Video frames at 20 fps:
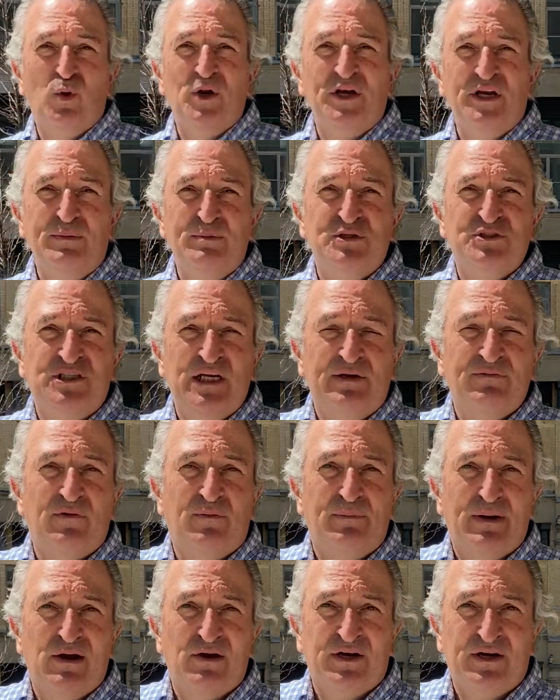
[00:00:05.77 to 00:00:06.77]
Whitney Museum
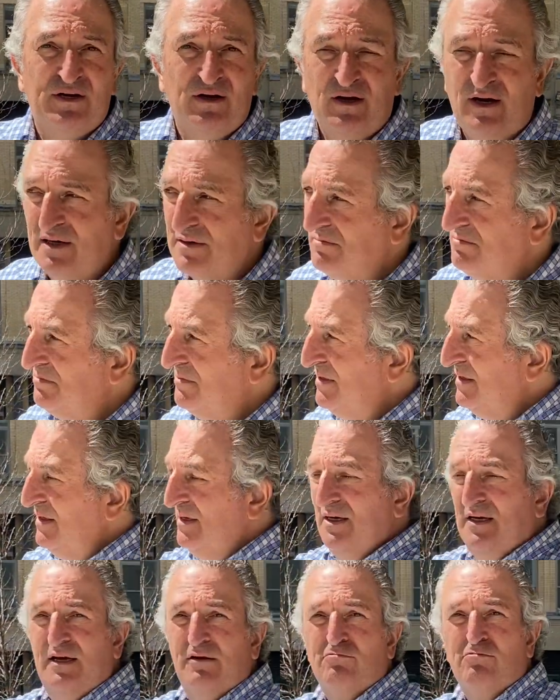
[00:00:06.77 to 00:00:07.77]
of American Art,
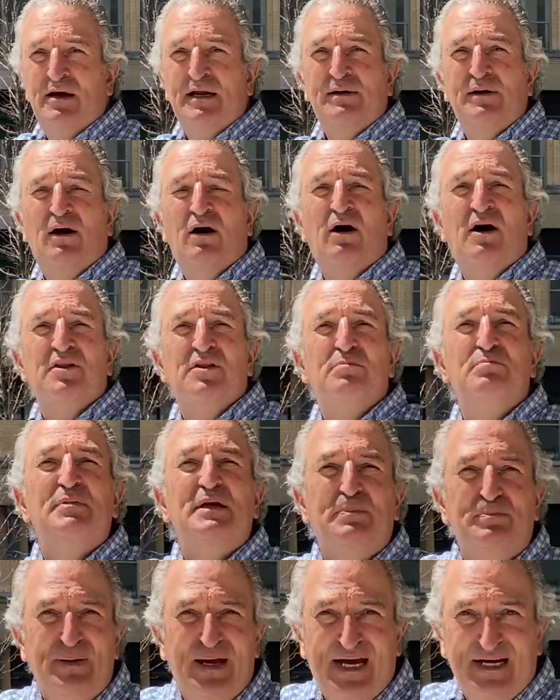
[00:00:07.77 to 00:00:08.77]
right in the heart of the
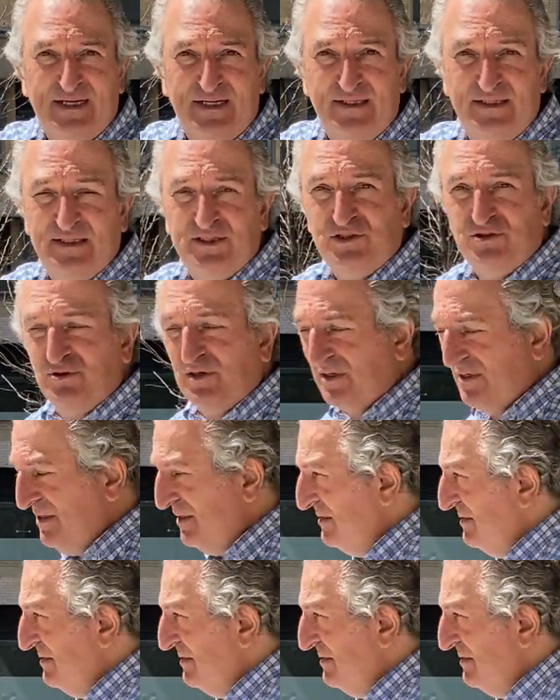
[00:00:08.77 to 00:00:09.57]
meatpacking district.